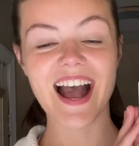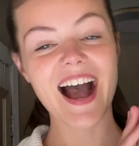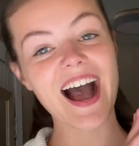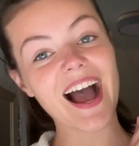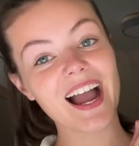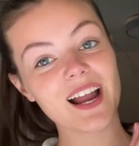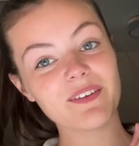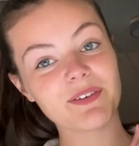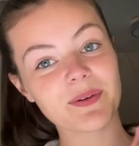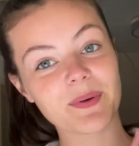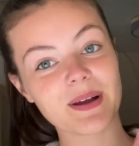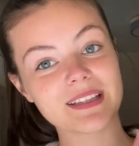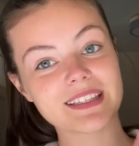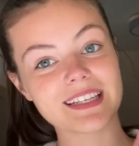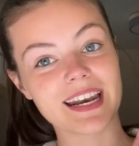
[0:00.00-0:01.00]
Hi
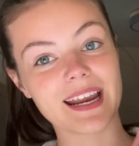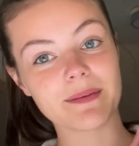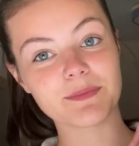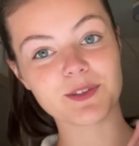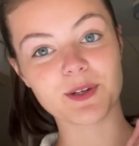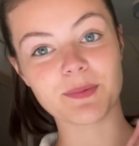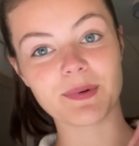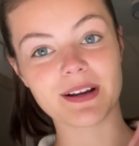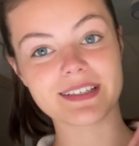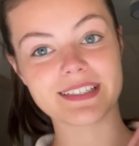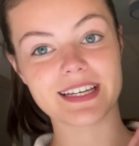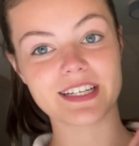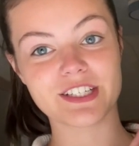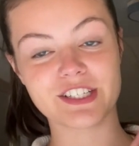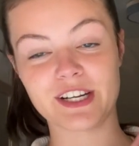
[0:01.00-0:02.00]
everyone, today I'm super
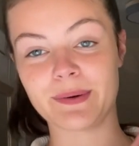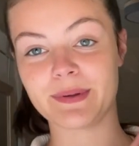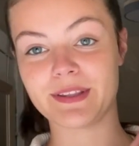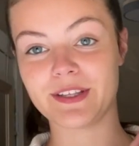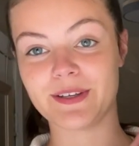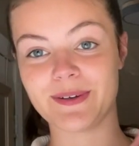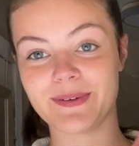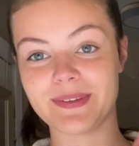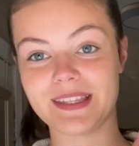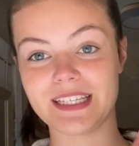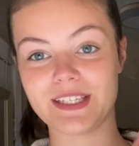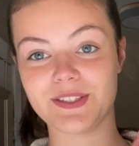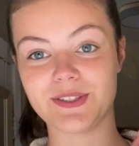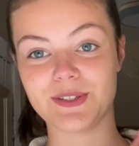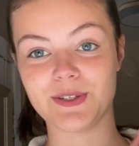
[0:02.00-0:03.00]
excited to share with you
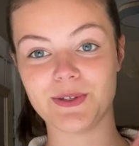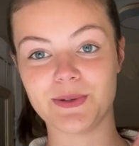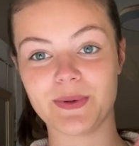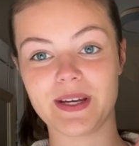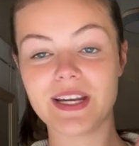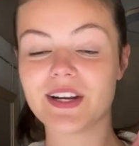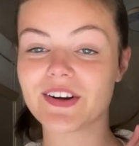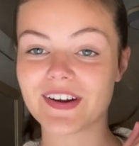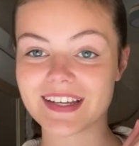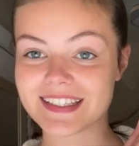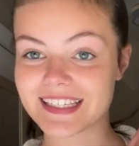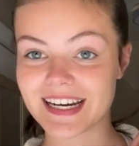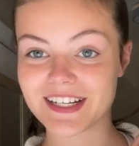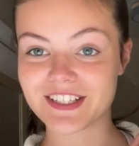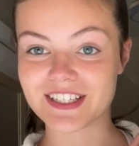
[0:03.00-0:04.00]
these new earrings
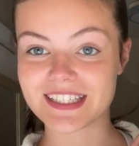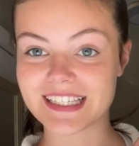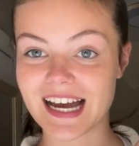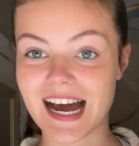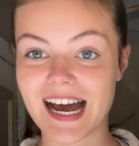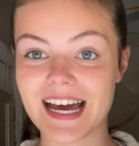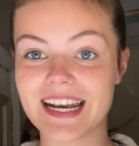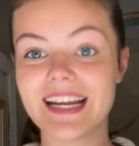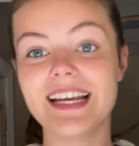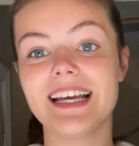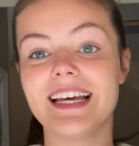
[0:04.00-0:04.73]
that I just got.